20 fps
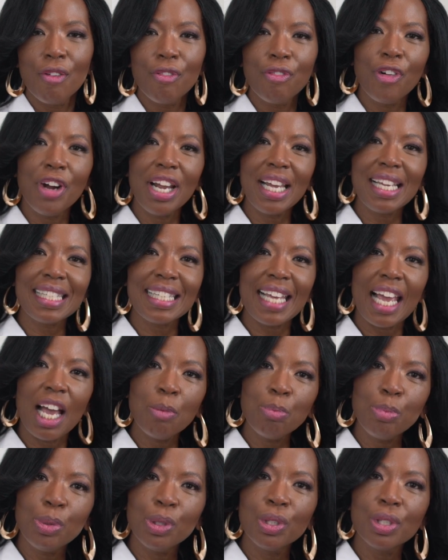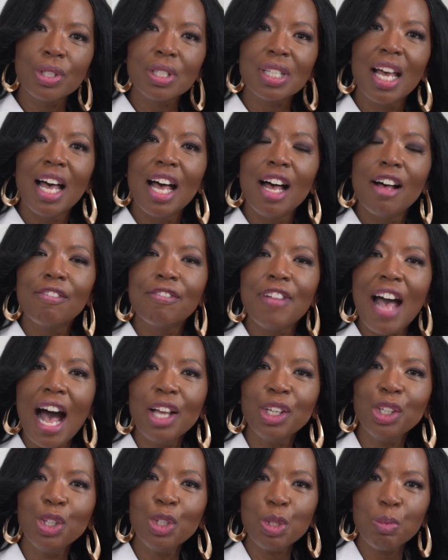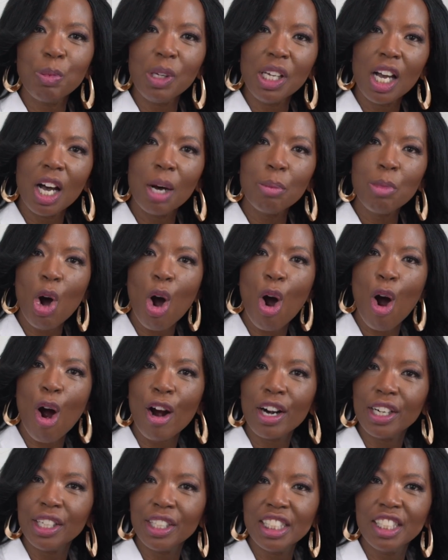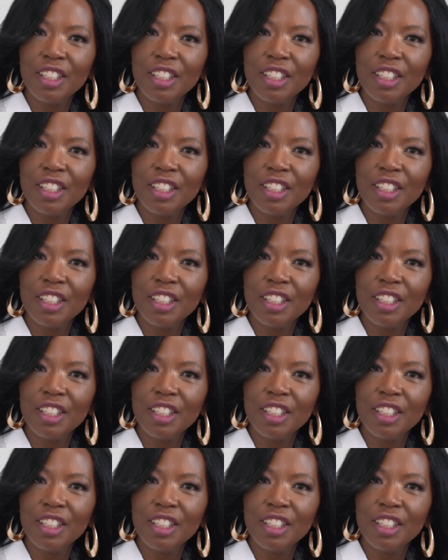For examples, values become harder